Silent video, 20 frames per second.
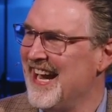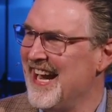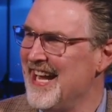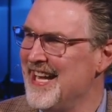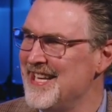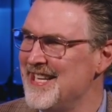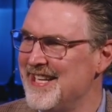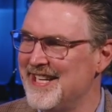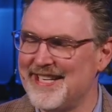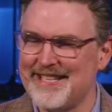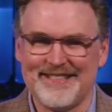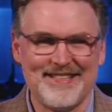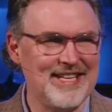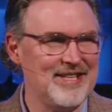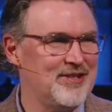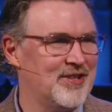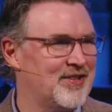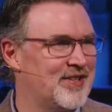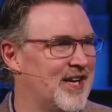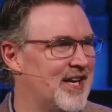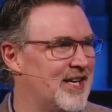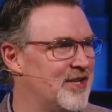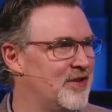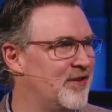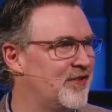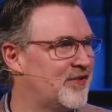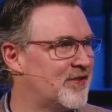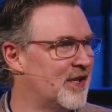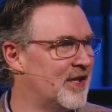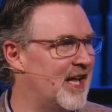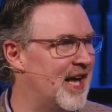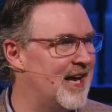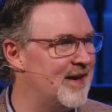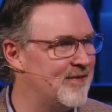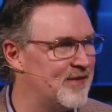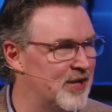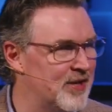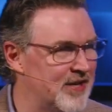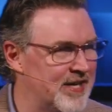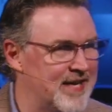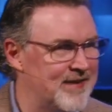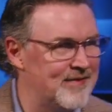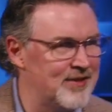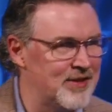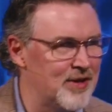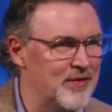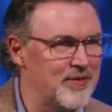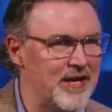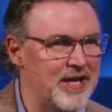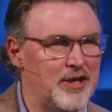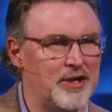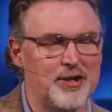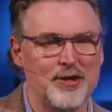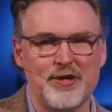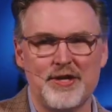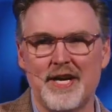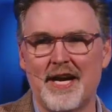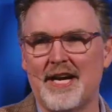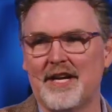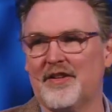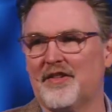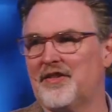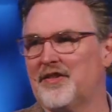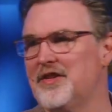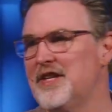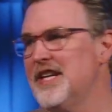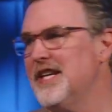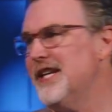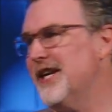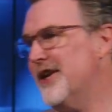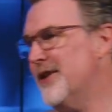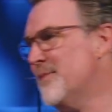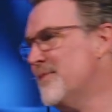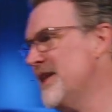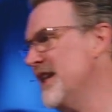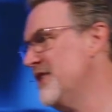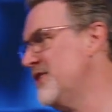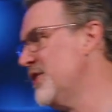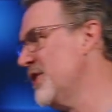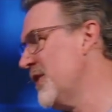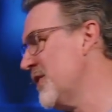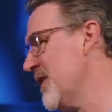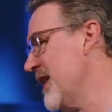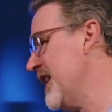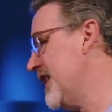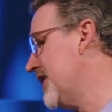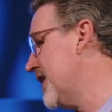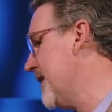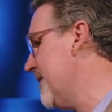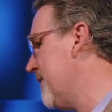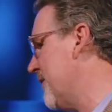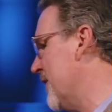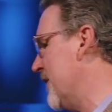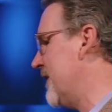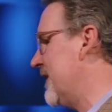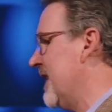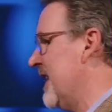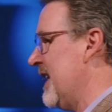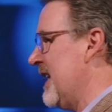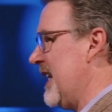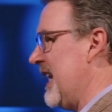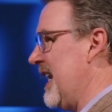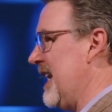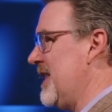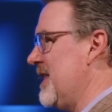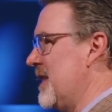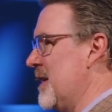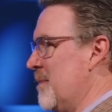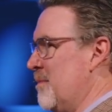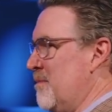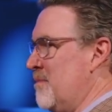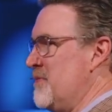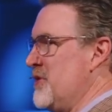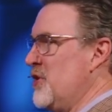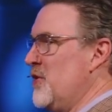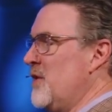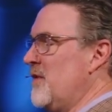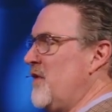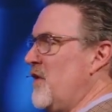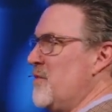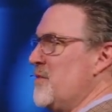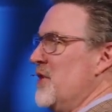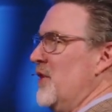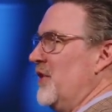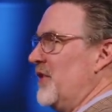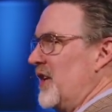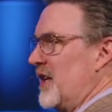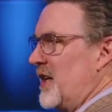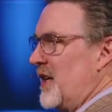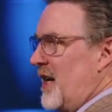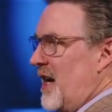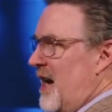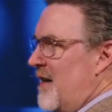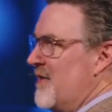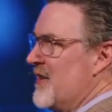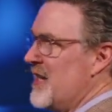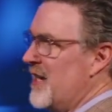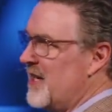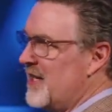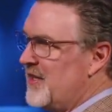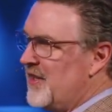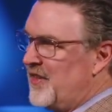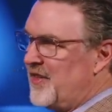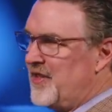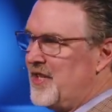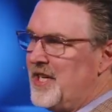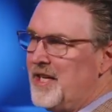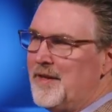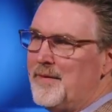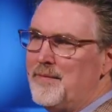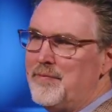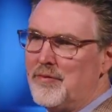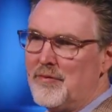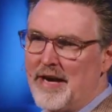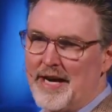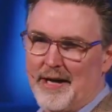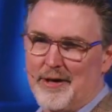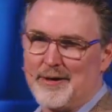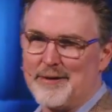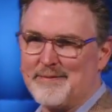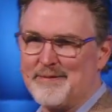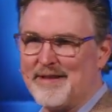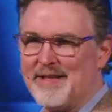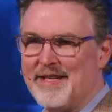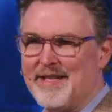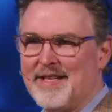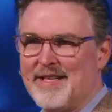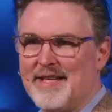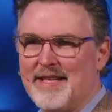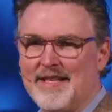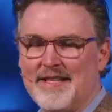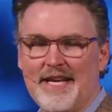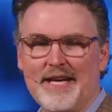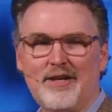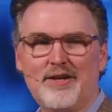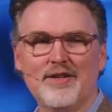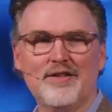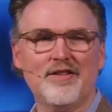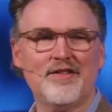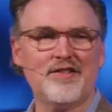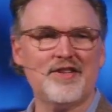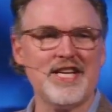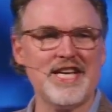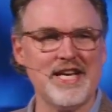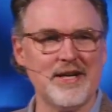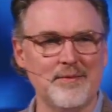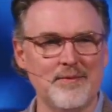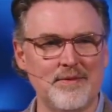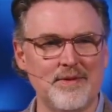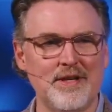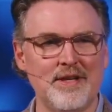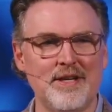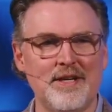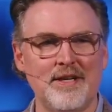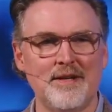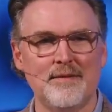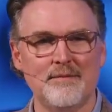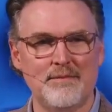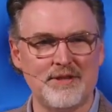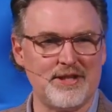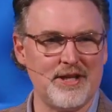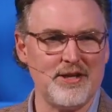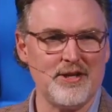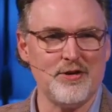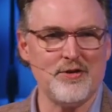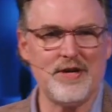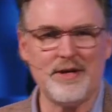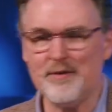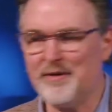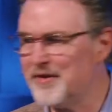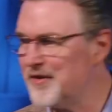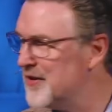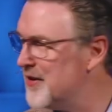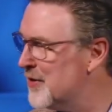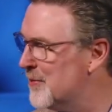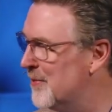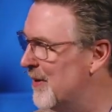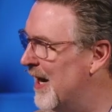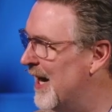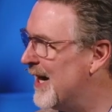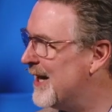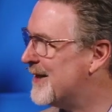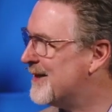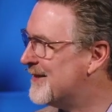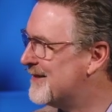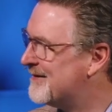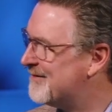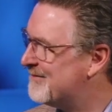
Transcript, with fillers: and uh, they just got used to life there. And even though they could not see him, they took great comfort in the beautiful music of an unseen player. They couldn't see him, but they knew he was nearby.